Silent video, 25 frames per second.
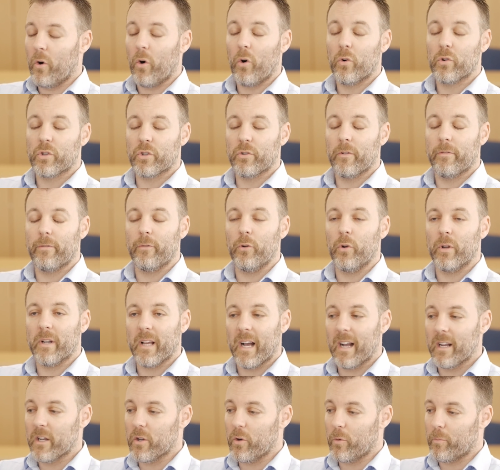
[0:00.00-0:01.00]
Also foot
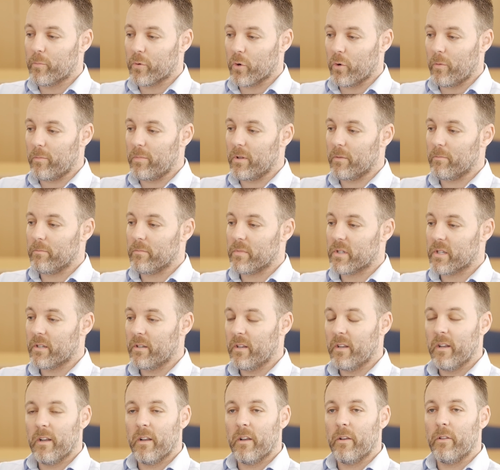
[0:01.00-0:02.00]
and ankle problems,
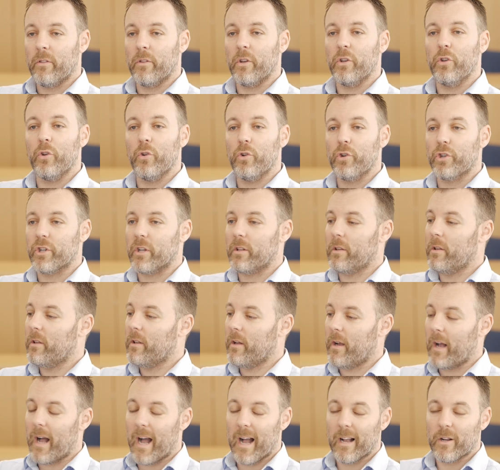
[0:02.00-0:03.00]
the usual
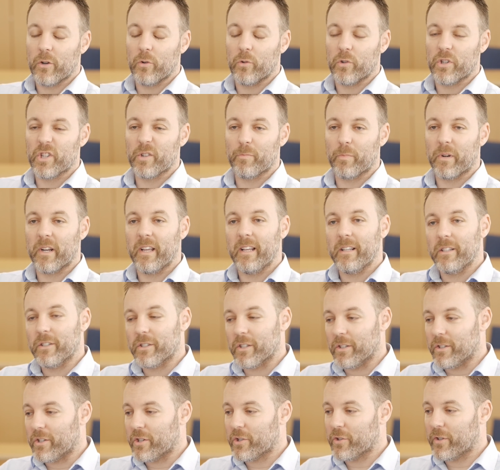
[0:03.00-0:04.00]
ankle
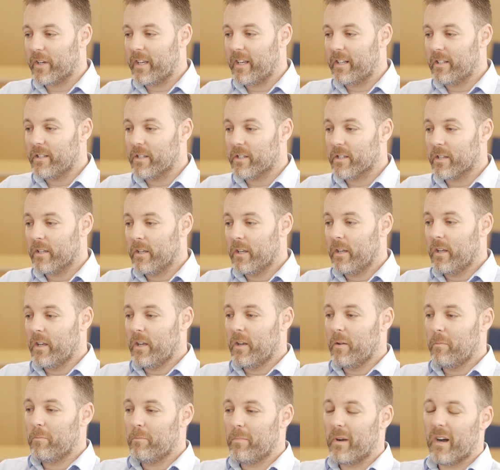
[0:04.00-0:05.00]
sprains and strains,
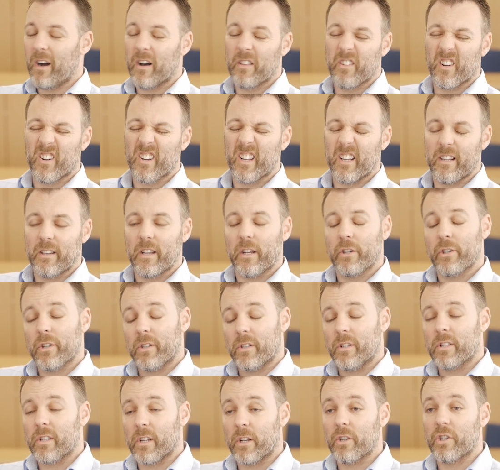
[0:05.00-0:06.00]
but other
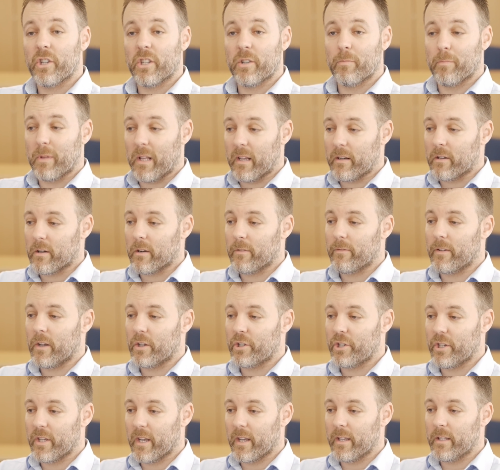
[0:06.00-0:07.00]
conditions such as plantar
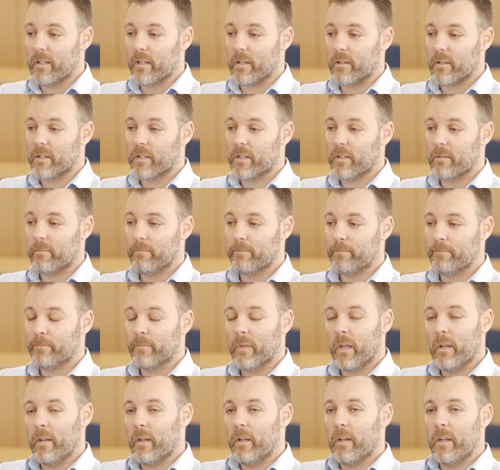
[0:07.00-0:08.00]
fasciitis.
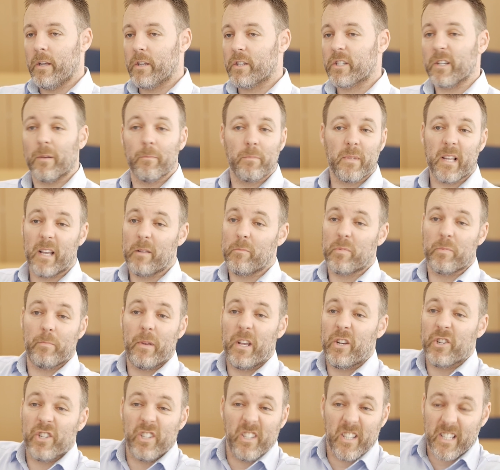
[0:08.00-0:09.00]
Sometimes
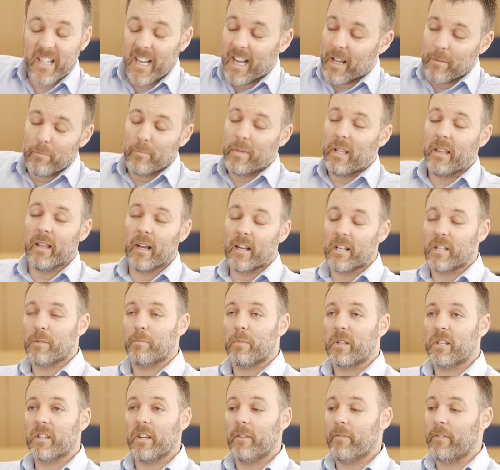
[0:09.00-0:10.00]
patients can't be that
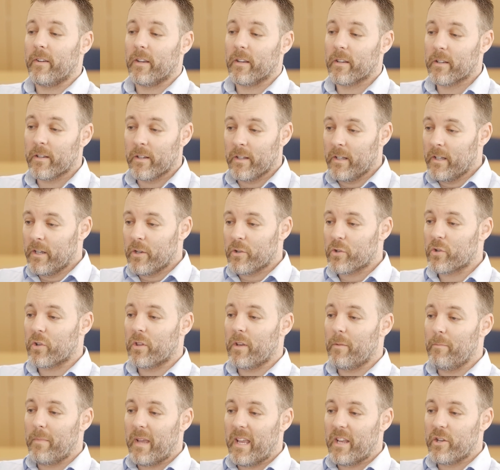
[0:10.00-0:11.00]
specific, so
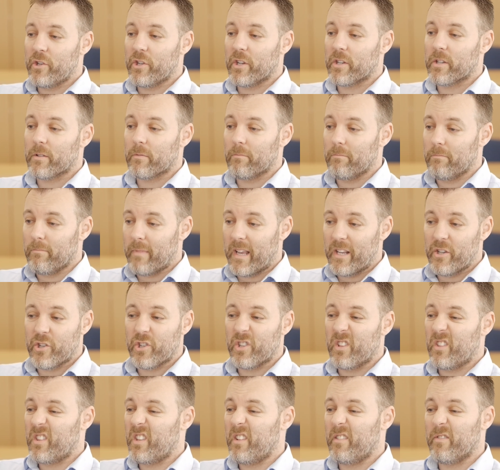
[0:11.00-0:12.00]
they may just
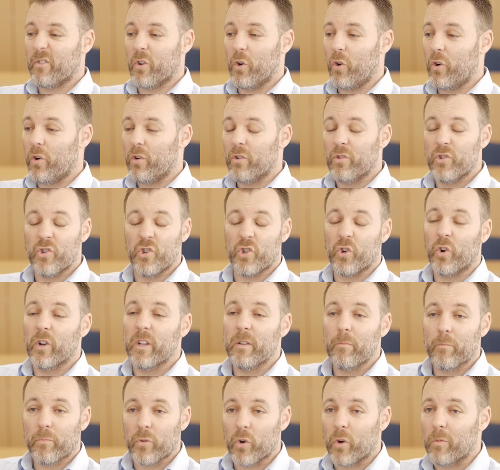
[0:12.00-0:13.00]
mention they've got
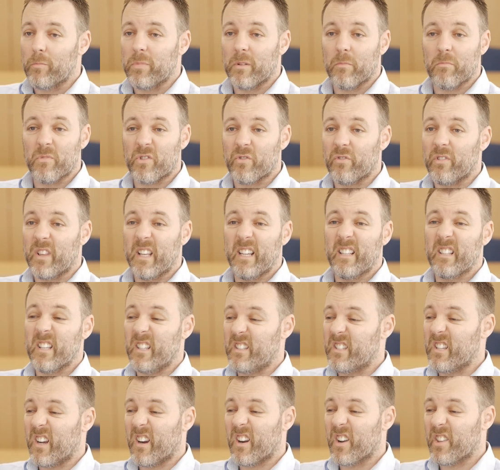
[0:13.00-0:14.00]
joint problems
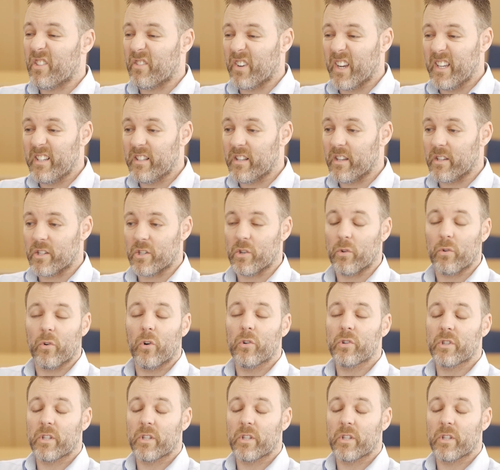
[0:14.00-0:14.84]
related to arthritis or